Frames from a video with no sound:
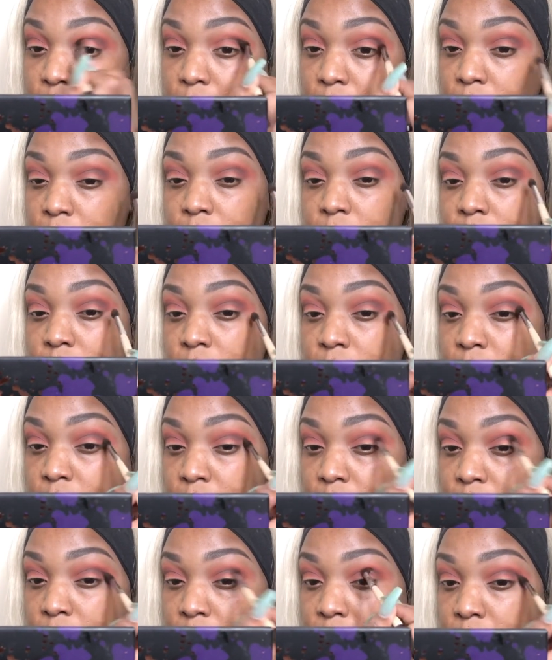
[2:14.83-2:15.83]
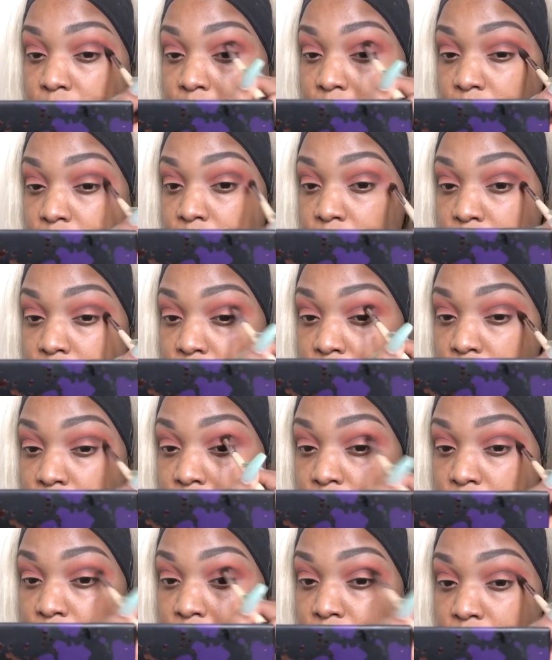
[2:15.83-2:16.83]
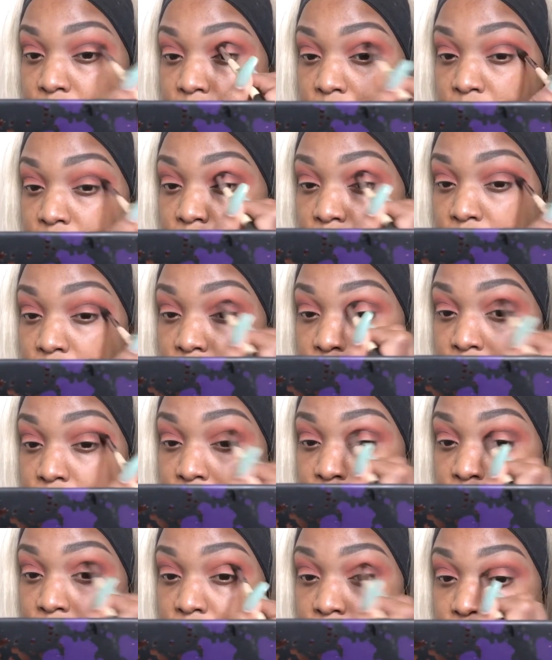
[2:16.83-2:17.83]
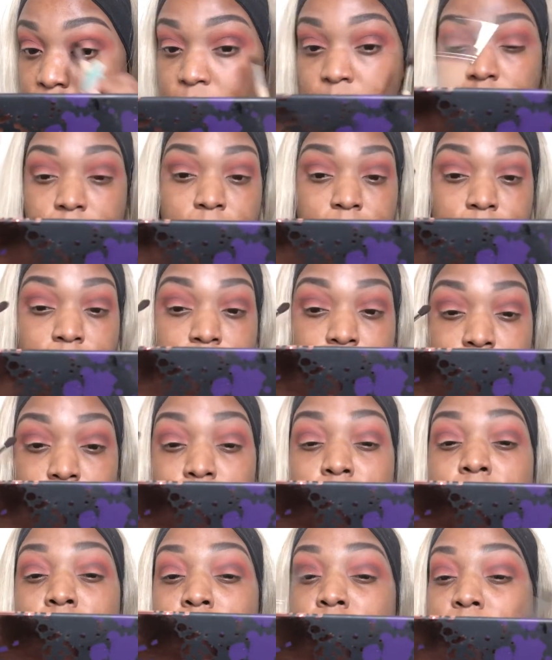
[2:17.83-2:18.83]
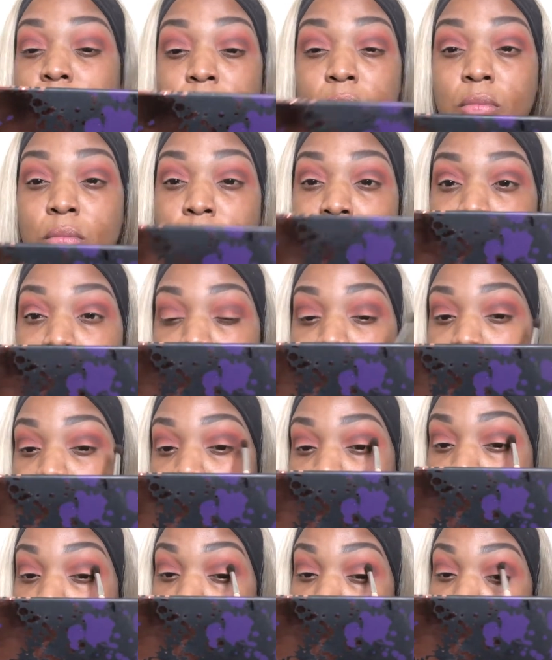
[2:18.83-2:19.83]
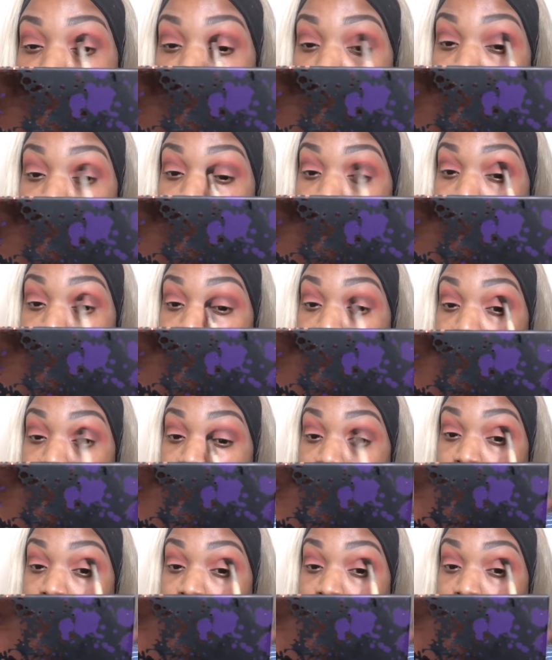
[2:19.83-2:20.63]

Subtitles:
I find that funny that she named it that. Played Out. That brown, it is played out.